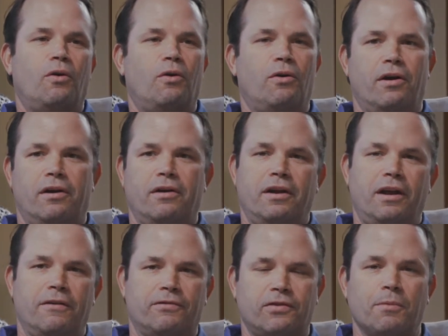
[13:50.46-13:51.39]
Or
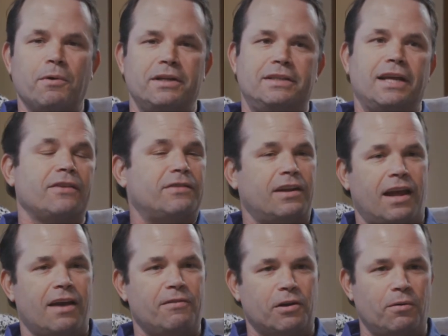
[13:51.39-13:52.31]
if someone doesn't
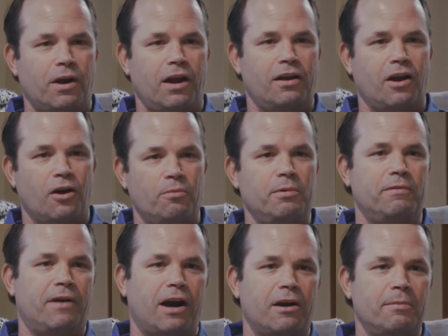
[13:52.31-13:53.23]
have a great home
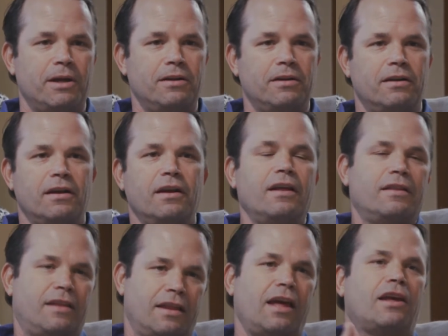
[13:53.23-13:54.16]
environment,
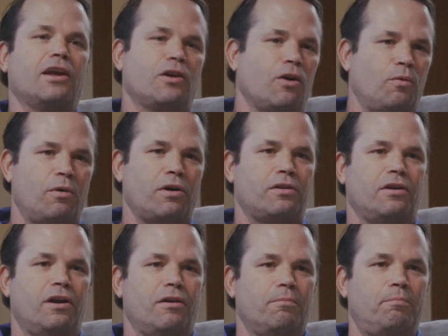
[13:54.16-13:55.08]
then they can go work
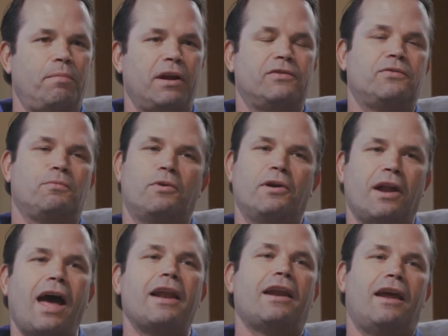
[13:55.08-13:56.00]
there. But we're
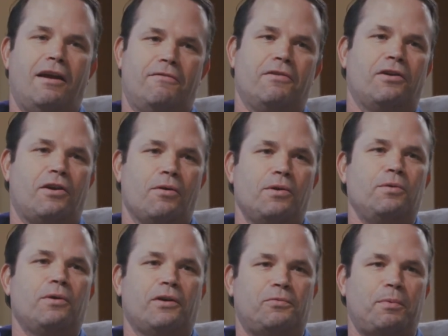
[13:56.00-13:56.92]
not ever going
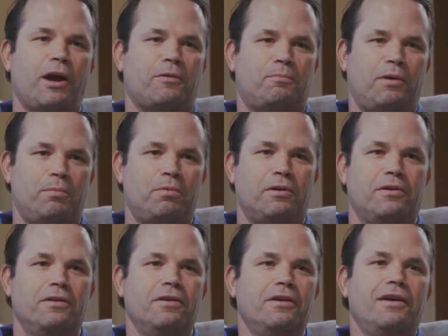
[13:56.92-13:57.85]
to expect
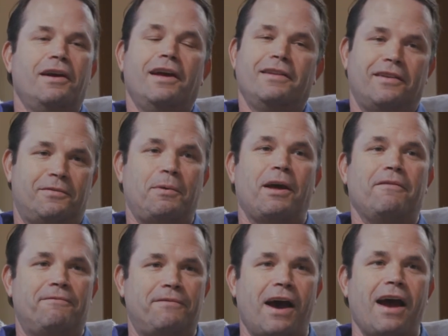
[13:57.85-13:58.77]
people to spend
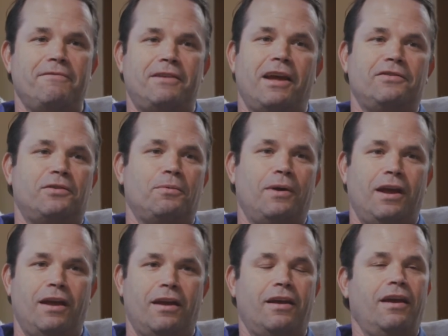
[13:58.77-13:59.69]
5 days a
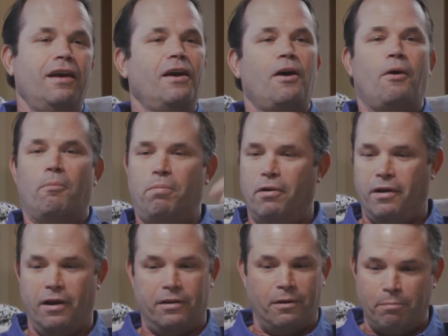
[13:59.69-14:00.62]
week putting
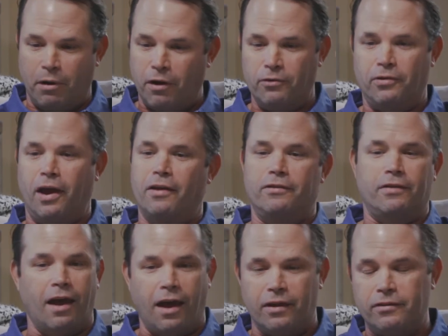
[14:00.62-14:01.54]
on their Bose
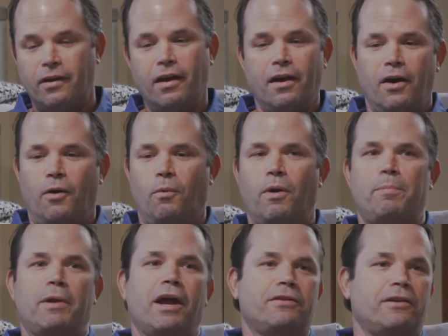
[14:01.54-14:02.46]
headsets,
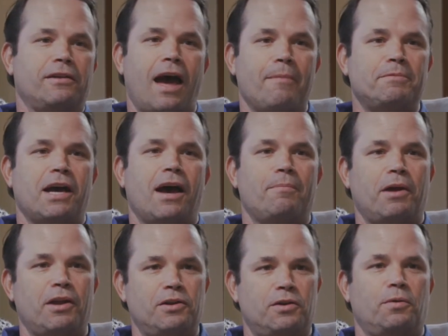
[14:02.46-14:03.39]
whipping out their laptop,
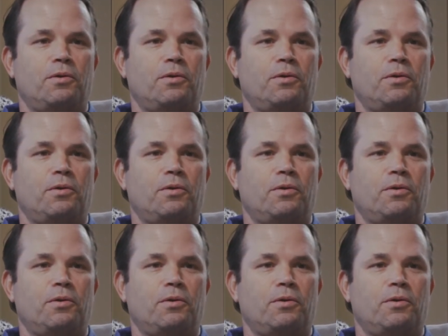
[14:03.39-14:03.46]
and doing